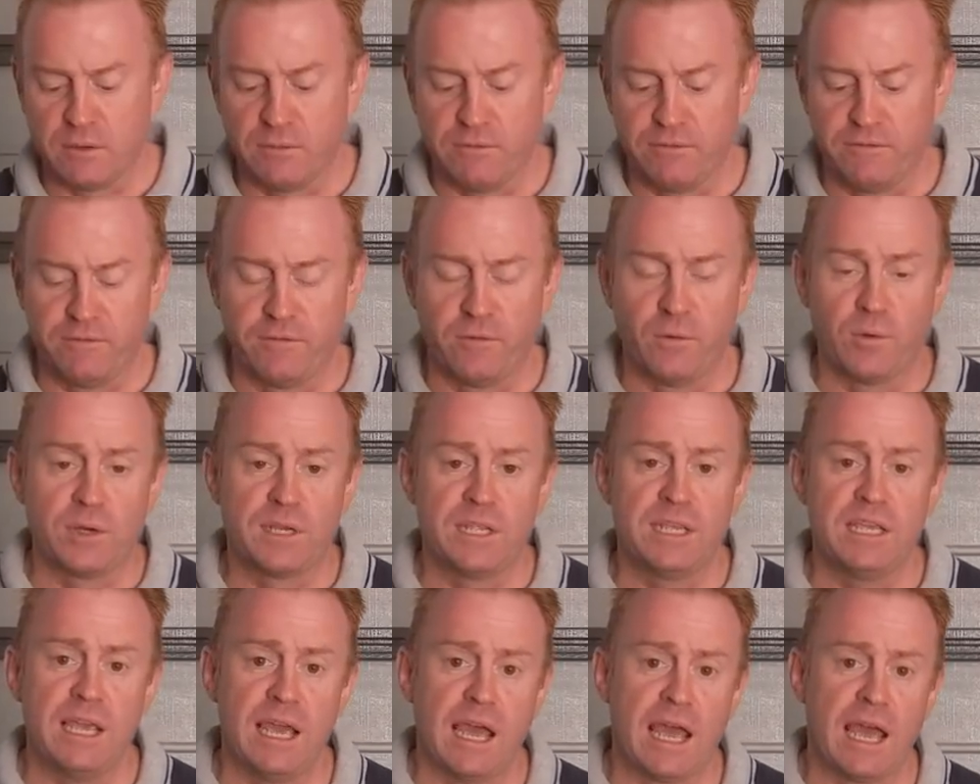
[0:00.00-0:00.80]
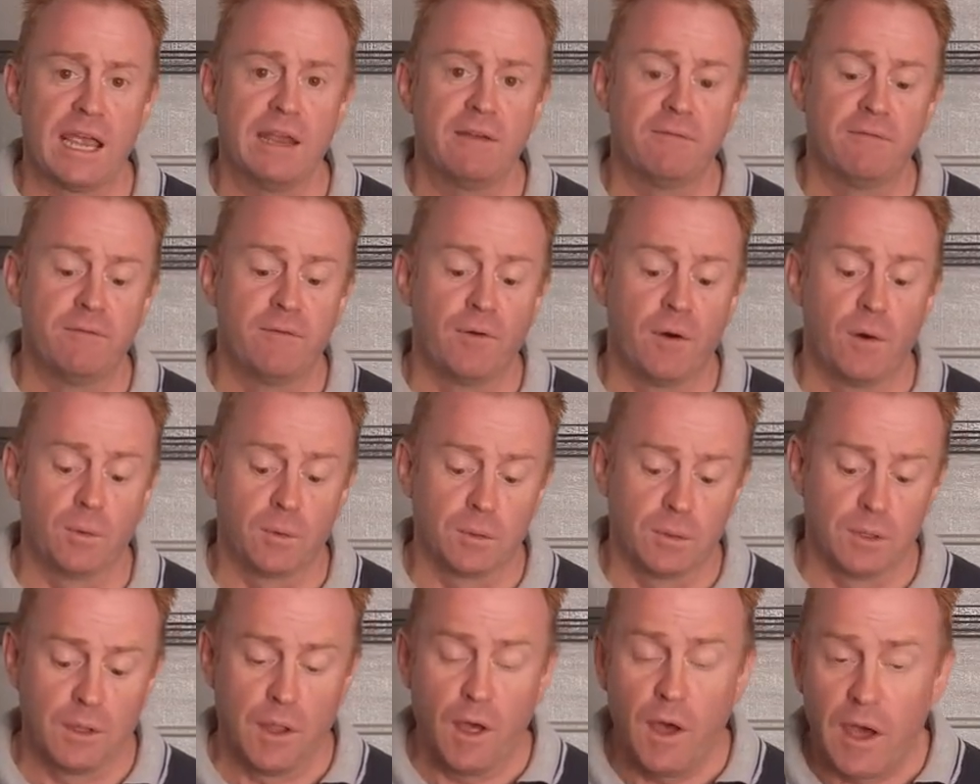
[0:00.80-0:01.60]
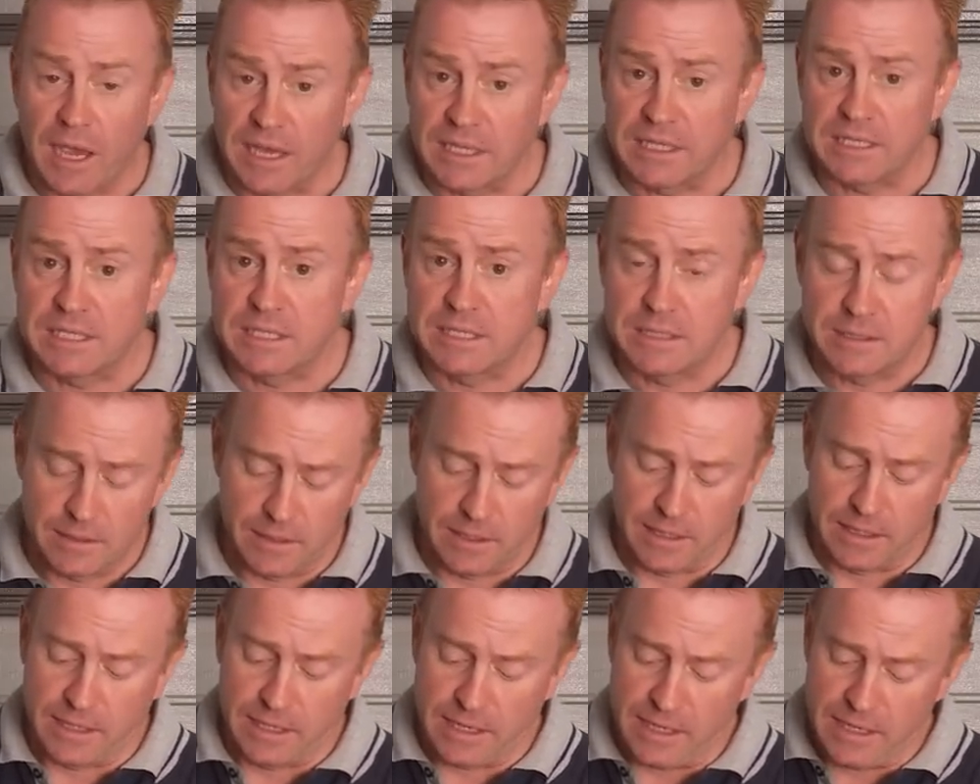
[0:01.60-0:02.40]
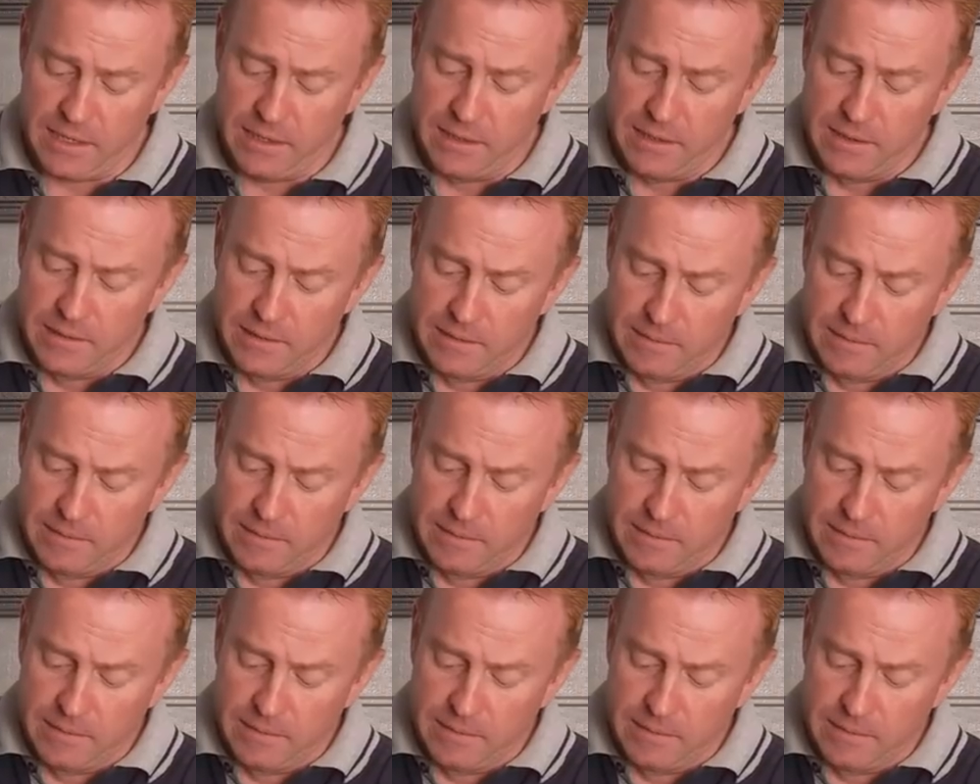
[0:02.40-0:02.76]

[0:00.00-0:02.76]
of 48 volt lights, okay?